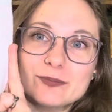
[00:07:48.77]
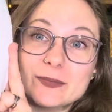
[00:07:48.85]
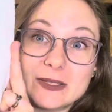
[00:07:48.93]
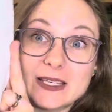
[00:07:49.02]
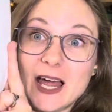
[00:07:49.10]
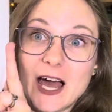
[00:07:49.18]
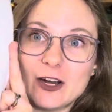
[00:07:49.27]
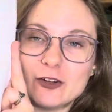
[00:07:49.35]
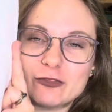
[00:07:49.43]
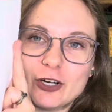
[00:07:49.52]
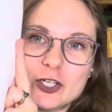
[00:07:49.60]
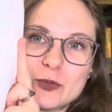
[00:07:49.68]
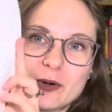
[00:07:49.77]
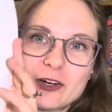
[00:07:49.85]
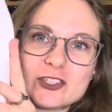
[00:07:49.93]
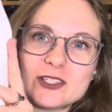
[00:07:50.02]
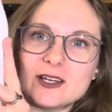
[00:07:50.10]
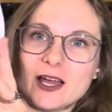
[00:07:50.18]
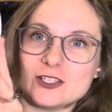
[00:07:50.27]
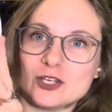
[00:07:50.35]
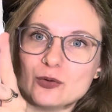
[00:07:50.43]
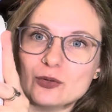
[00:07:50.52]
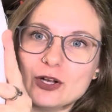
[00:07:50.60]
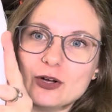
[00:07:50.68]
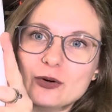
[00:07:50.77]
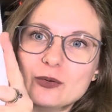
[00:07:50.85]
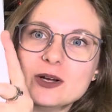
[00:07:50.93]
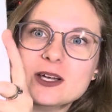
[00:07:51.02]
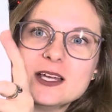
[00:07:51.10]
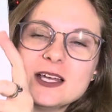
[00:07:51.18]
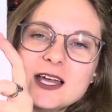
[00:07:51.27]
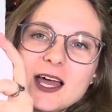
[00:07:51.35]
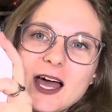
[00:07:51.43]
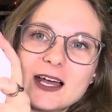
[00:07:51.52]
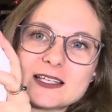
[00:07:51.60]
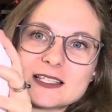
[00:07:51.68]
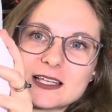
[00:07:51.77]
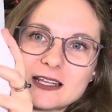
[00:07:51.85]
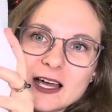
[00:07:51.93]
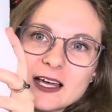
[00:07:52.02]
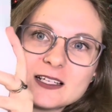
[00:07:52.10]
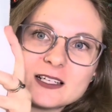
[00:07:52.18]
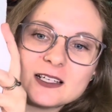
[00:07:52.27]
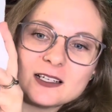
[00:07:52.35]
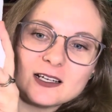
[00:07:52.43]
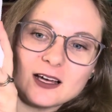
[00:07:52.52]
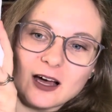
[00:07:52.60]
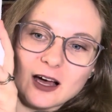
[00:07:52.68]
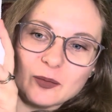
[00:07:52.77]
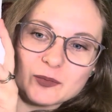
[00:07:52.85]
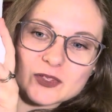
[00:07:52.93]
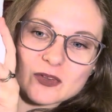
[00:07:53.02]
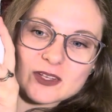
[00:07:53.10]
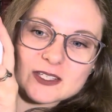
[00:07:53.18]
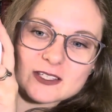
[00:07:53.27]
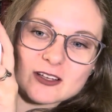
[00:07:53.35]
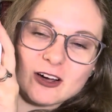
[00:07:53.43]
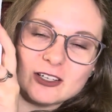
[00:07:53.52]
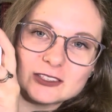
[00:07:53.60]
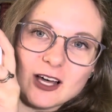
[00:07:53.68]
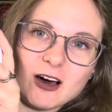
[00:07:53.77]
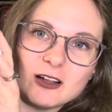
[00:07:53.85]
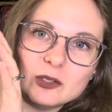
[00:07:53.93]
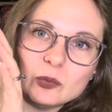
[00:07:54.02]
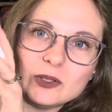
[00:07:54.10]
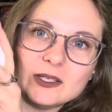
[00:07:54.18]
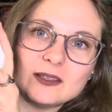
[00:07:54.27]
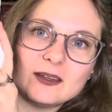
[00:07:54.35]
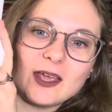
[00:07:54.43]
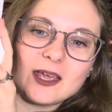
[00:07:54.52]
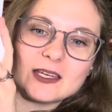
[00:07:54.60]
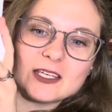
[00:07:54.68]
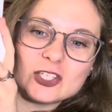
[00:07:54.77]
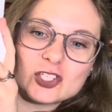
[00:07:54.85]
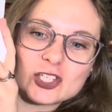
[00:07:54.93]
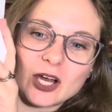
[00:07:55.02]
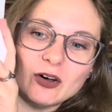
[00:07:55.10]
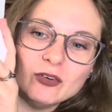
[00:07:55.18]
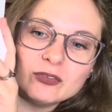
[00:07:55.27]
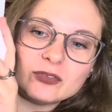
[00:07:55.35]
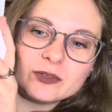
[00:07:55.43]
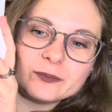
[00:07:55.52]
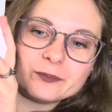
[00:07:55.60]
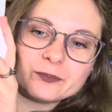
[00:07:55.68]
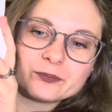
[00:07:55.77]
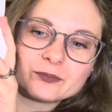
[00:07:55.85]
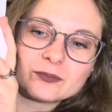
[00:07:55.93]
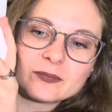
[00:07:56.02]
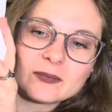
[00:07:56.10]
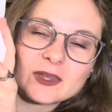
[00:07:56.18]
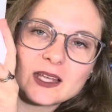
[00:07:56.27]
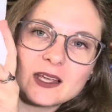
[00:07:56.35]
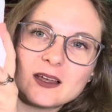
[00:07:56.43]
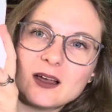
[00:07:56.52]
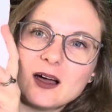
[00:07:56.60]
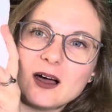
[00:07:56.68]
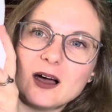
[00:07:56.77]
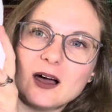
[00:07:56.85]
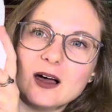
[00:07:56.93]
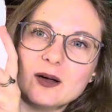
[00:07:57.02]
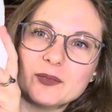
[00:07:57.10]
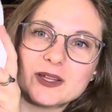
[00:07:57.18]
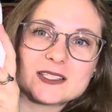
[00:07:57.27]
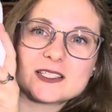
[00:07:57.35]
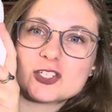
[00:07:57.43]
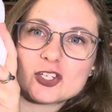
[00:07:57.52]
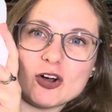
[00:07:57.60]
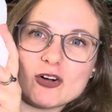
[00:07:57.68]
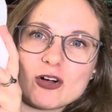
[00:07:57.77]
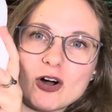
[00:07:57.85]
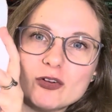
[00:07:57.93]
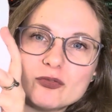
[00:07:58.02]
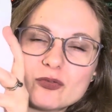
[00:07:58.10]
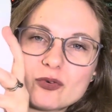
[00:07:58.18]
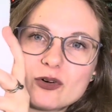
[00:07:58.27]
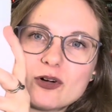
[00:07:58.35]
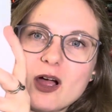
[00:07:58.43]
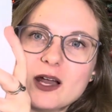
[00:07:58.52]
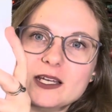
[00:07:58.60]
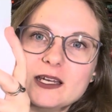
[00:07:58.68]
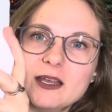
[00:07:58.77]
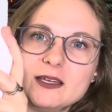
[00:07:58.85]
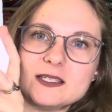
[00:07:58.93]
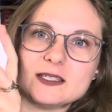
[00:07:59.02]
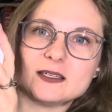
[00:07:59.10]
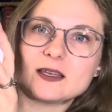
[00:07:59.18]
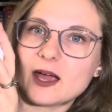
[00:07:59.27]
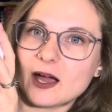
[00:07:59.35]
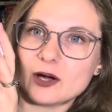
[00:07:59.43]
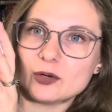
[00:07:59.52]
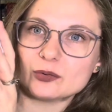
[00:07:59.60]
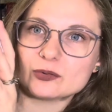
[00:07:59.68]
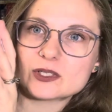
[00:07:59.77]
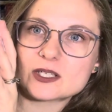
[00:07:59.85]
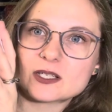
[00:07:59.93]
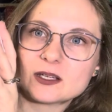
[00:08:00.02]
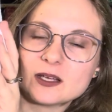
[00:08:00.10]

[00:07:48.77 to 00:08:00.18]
Not a French person, I don't know how to say that. So this is called Halloween Candy Shelf. It's stitch all called for on an 18 count